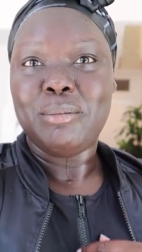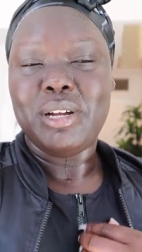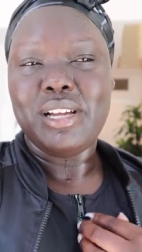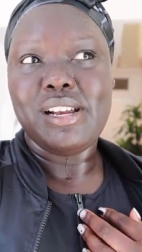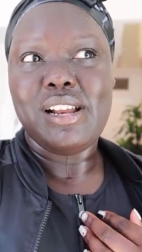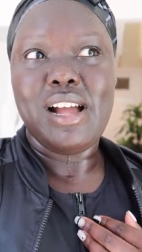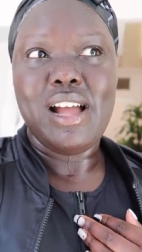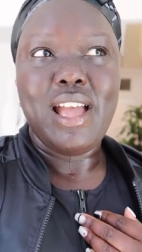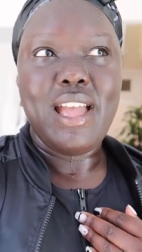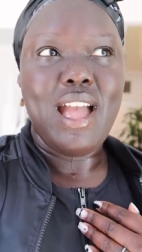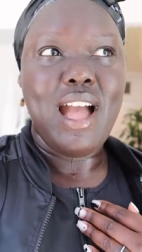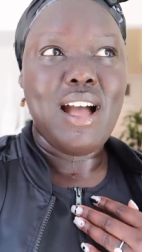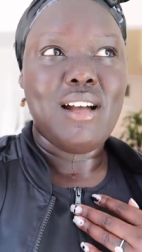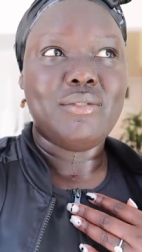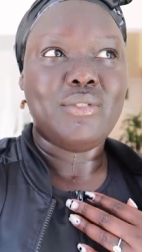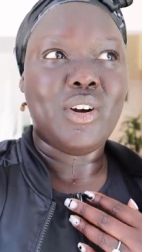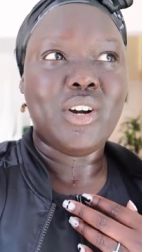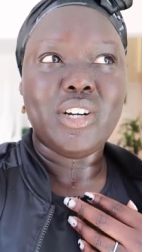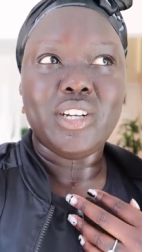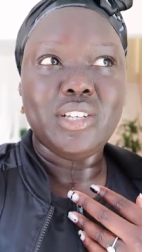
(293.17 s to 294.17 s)
But I
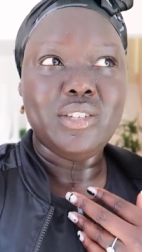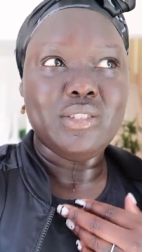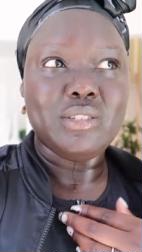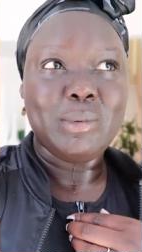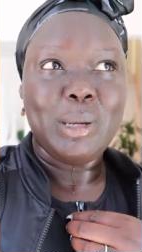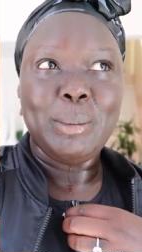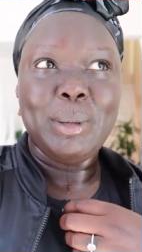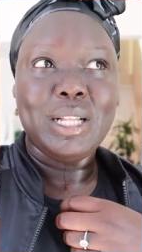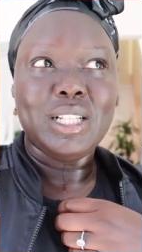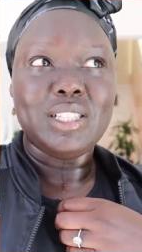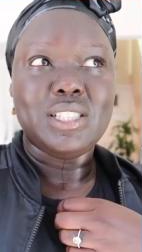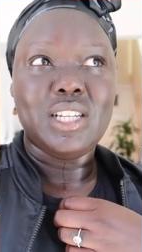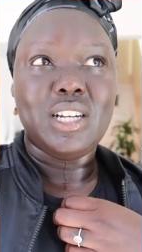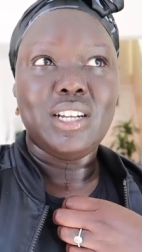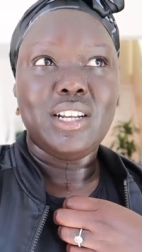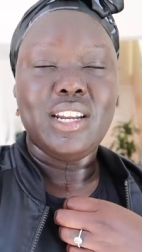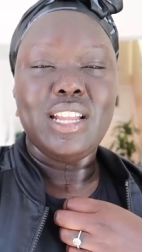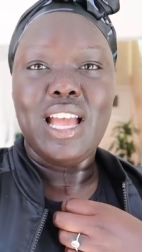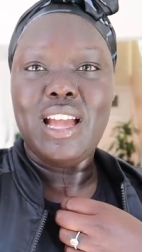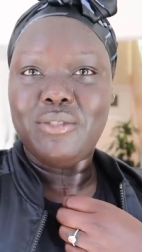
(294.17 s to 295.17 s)
have already used my
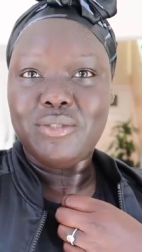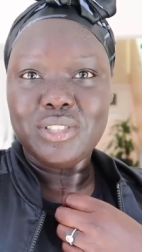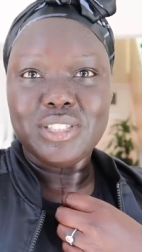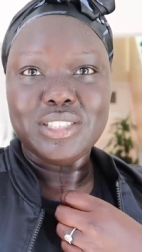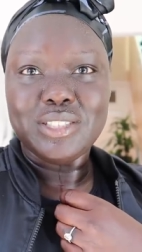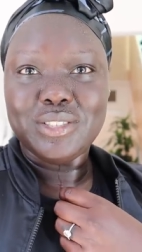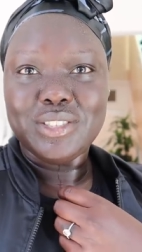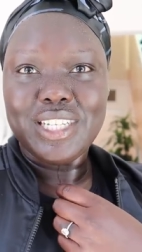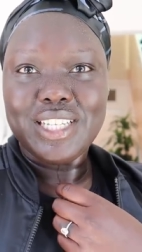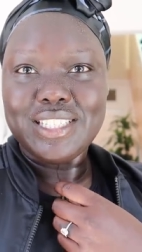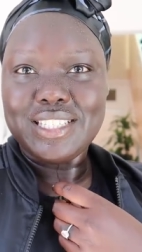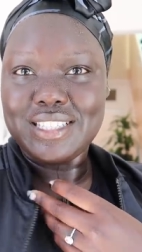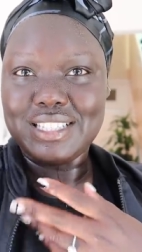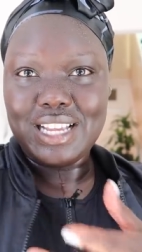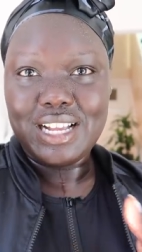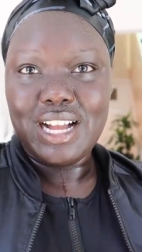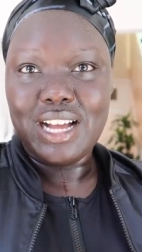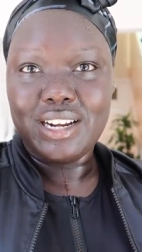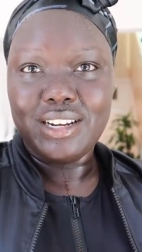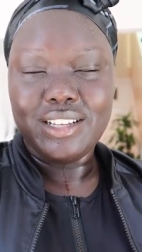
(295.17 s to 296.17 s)
Peloton every single day since
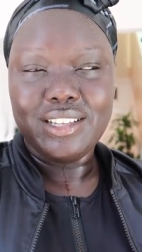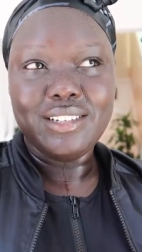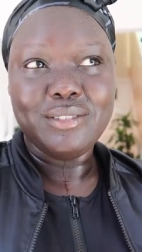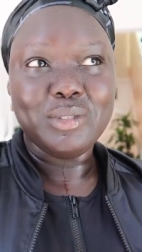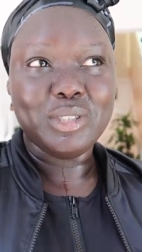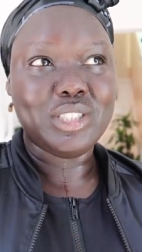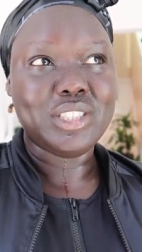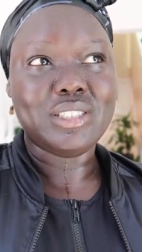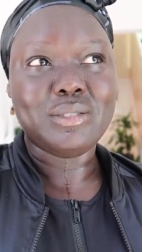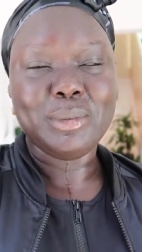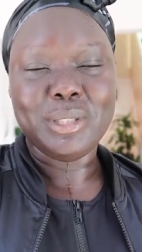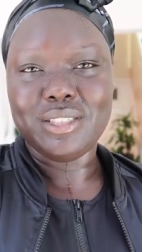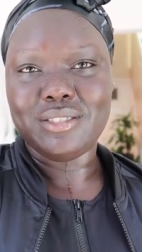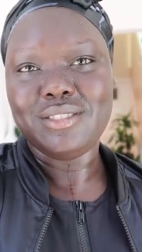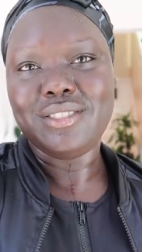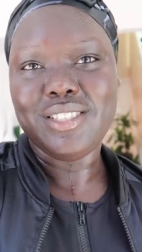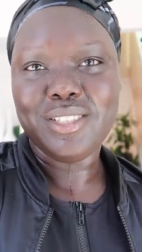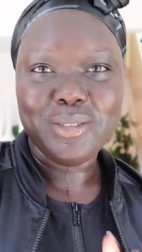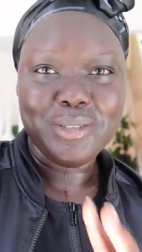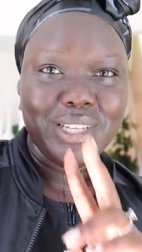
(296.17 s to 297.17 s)
I gotten it, which has been
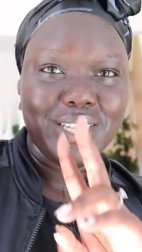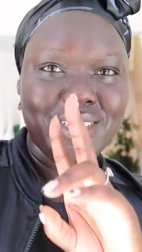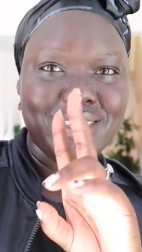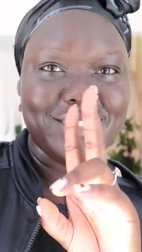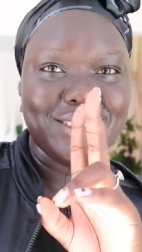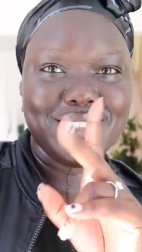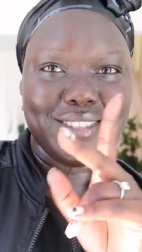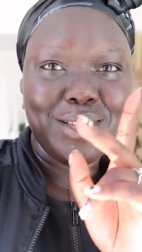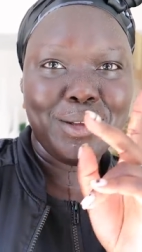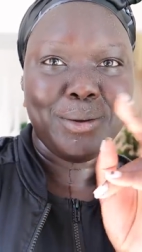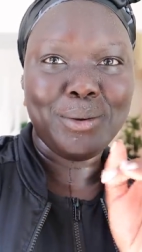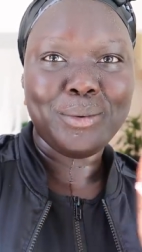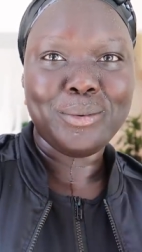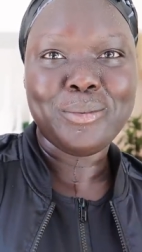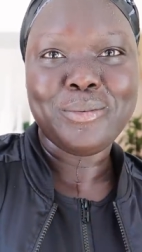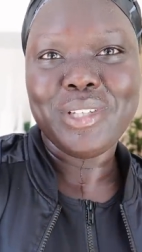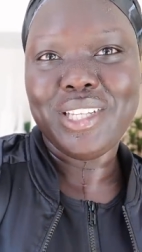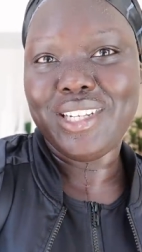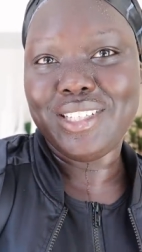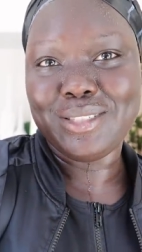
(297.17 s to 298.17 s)
2 days, so
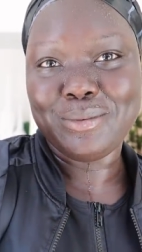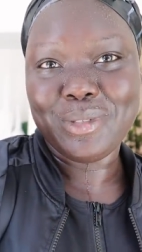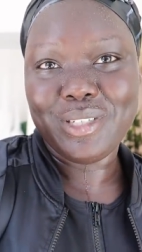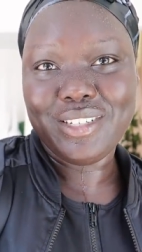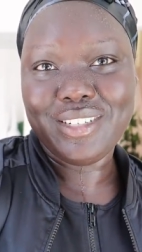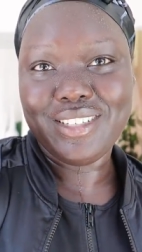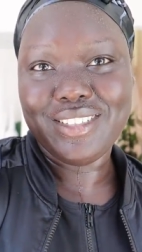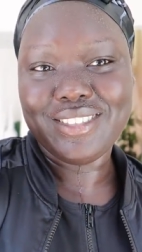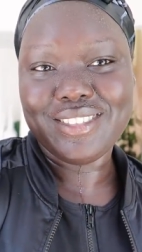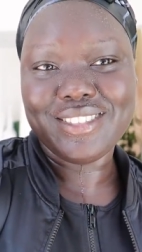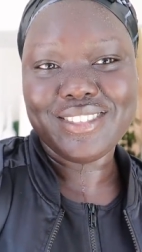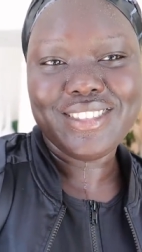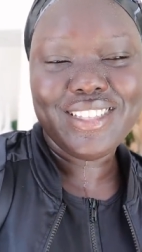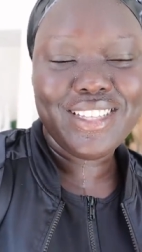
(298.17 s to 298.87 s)
it is what it is.